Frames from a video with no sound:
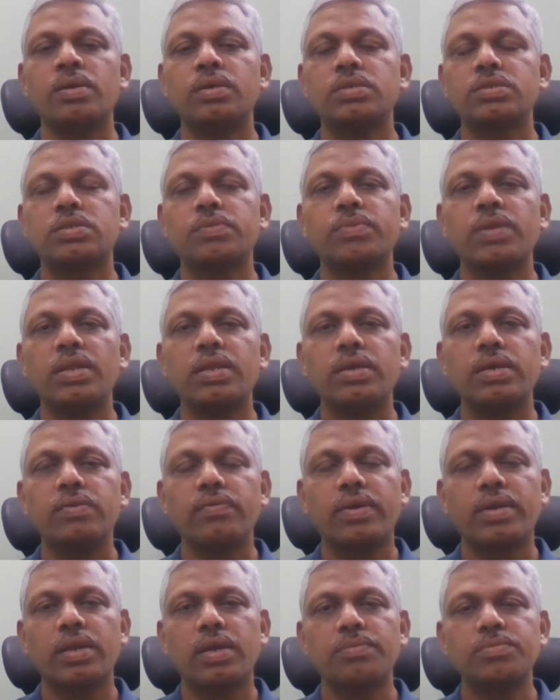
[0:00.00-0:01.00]
Similarly,
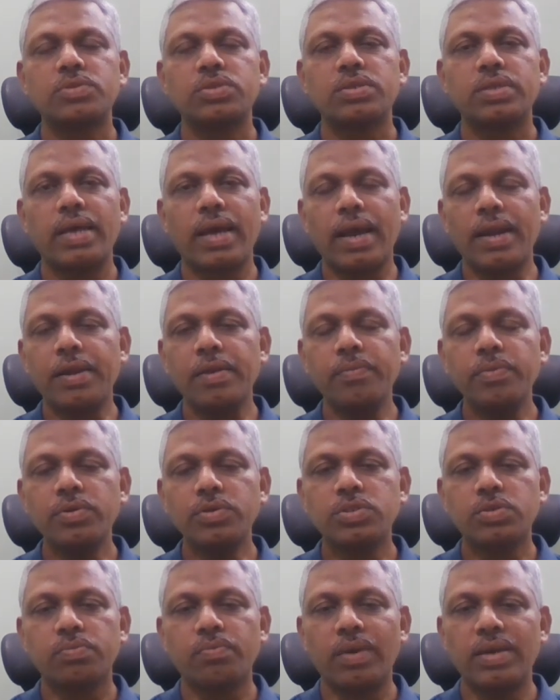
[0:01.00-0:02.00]
when it comes to the
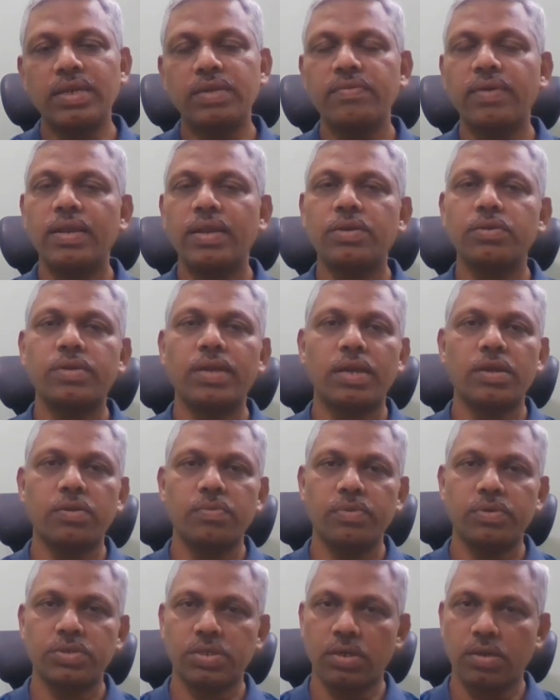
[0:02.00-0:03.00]
attributes, multi-valued
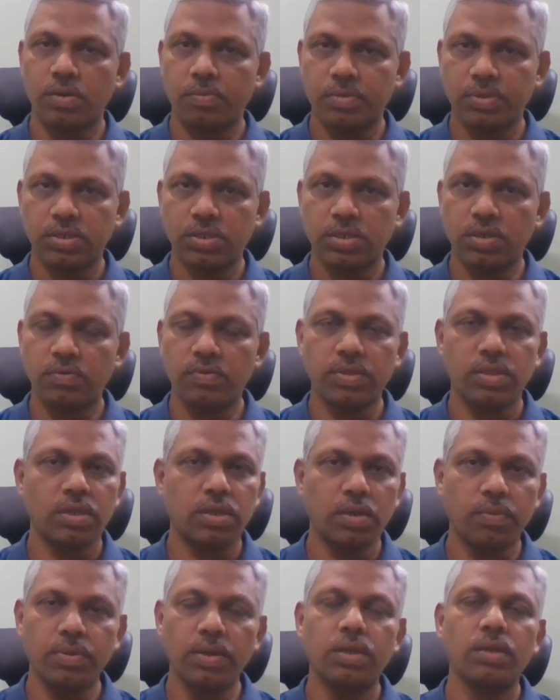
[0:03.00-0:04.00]
attributes are represented with a
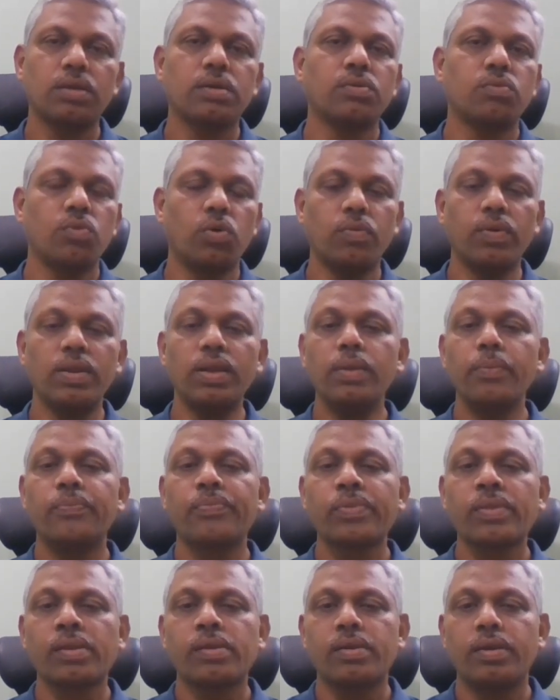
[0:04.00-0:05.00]
double oval,
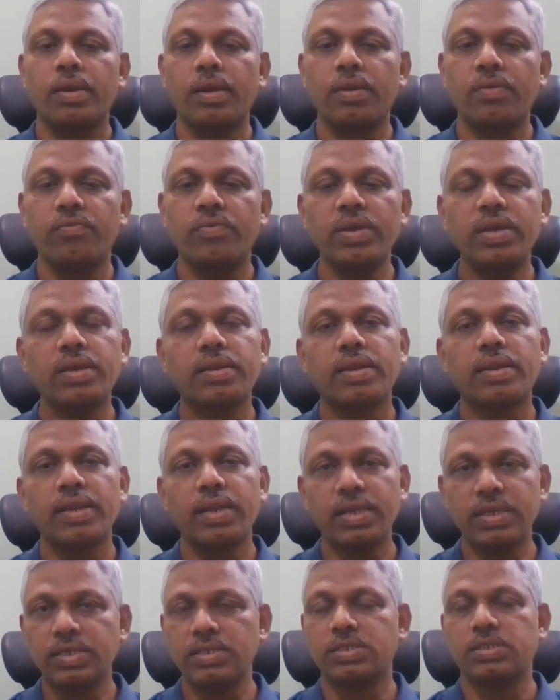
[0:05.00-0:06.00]
and weak
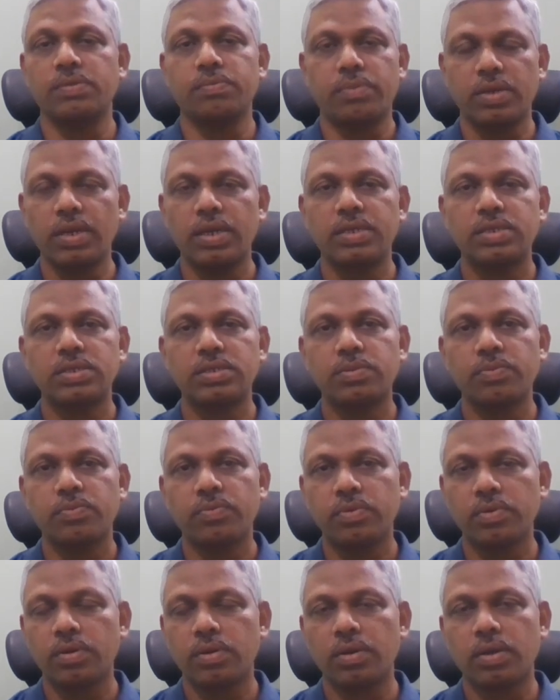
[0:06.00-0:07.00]
relationship
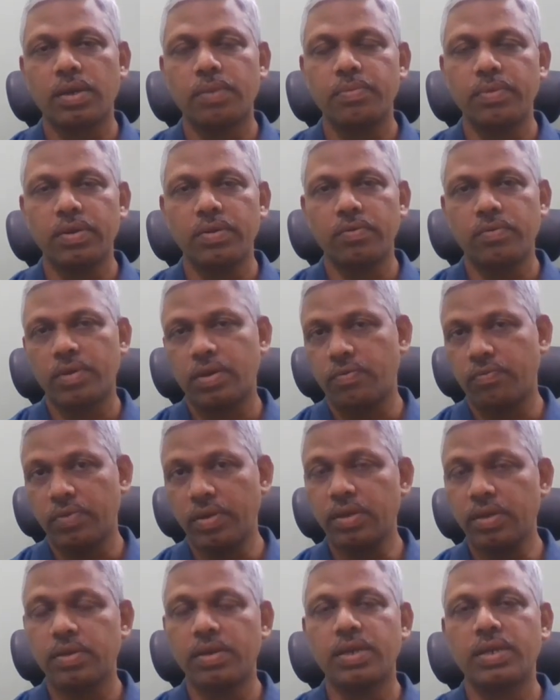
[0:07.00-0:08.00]
can be a
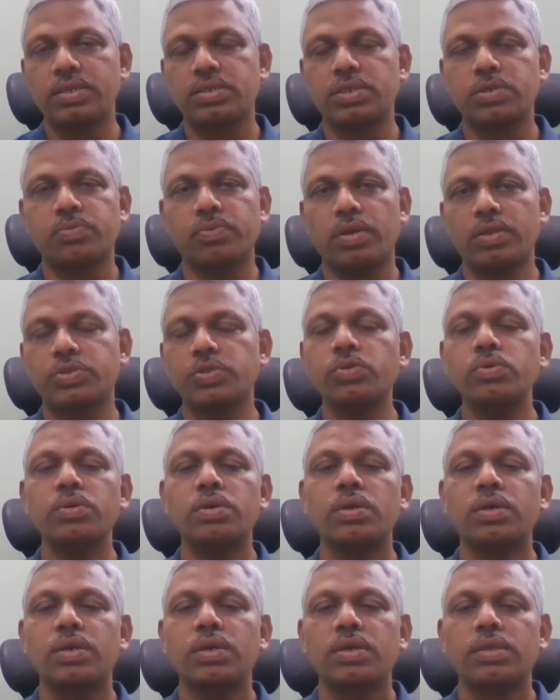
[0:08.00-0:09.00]
weak relationship also,
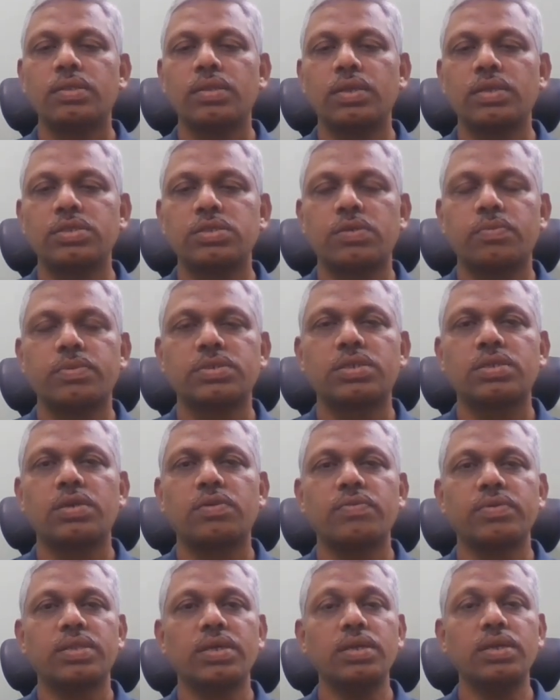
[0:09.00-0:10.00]
that is represented
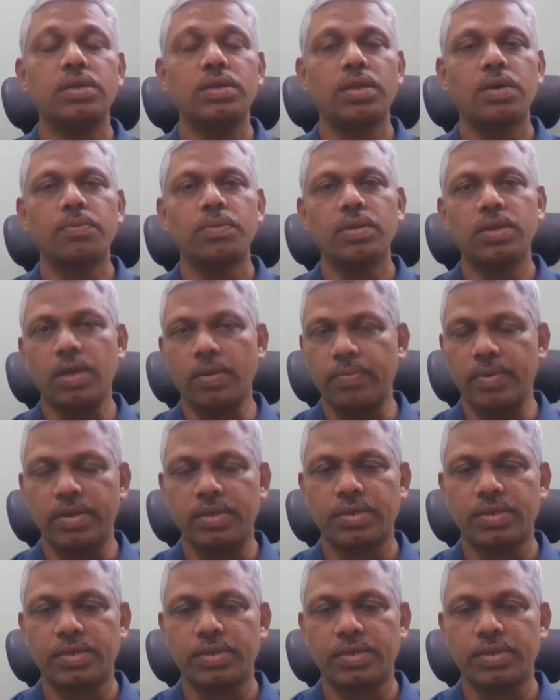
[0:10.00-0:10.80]
with a double diamond.